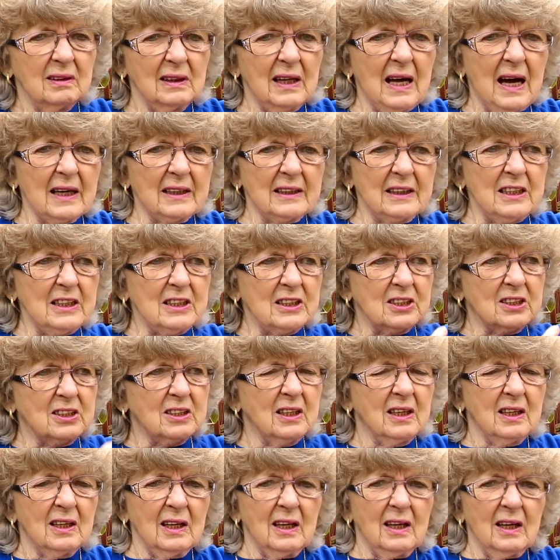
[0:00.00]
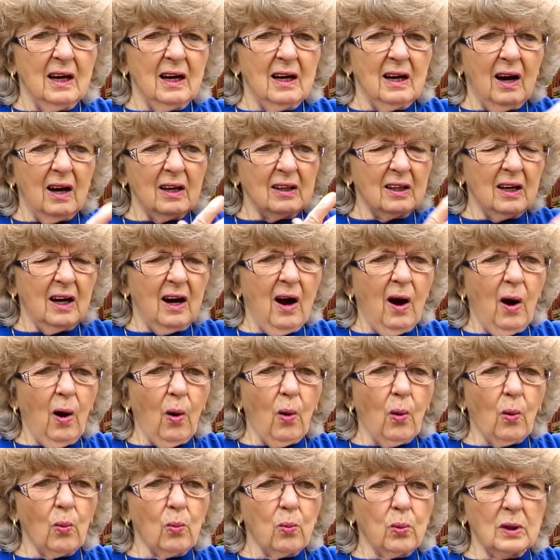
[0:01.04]
like he's
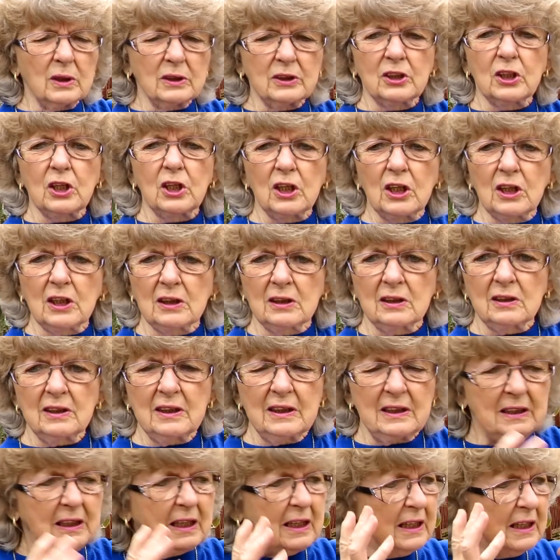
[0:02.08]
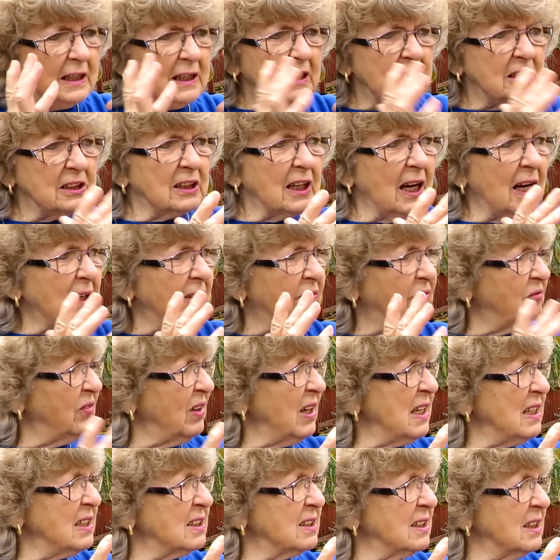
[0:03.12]
all one color, and he's got a
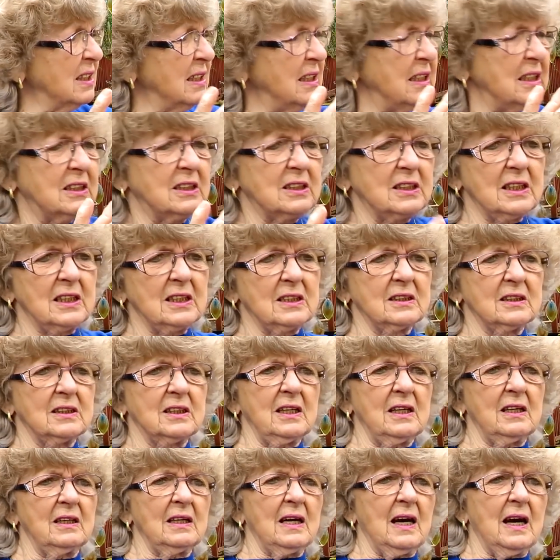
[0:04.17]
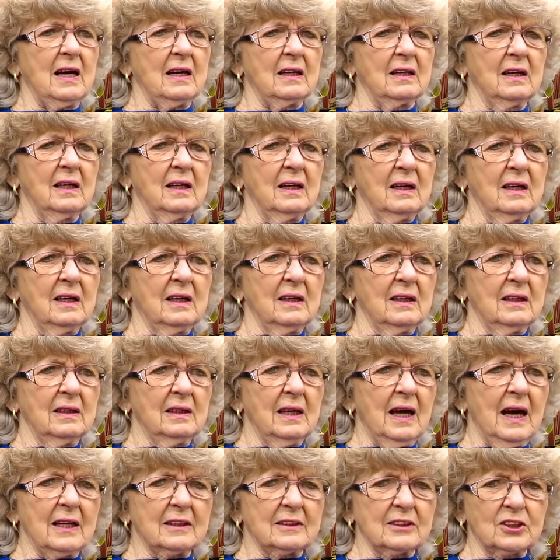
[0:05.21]
face, and he sits there like
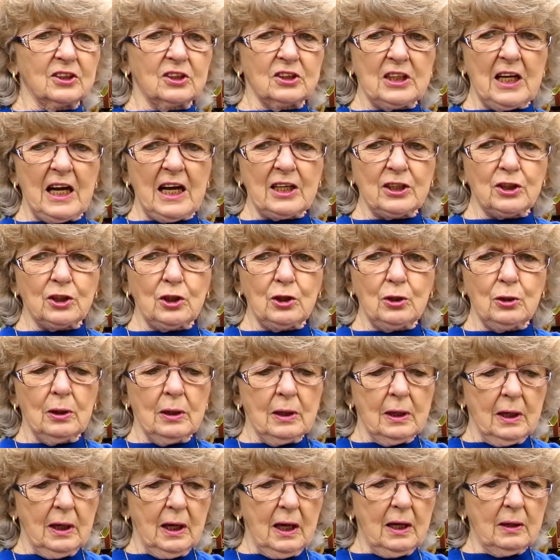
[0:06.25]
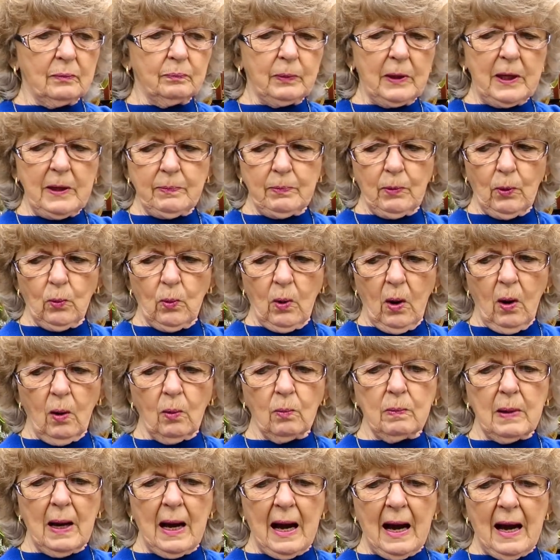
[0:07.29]
a statue, and people
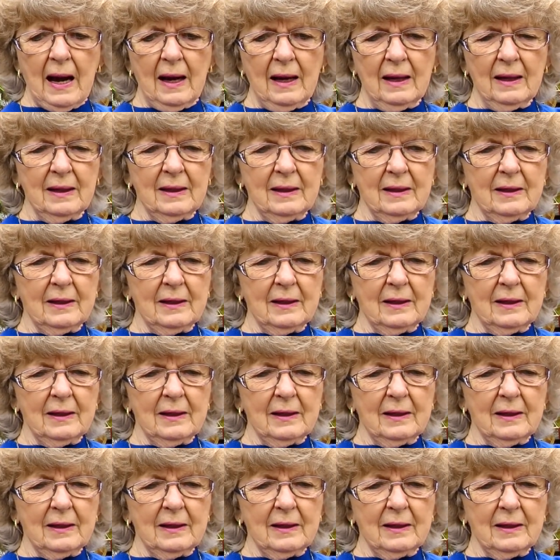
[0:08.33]
walk by,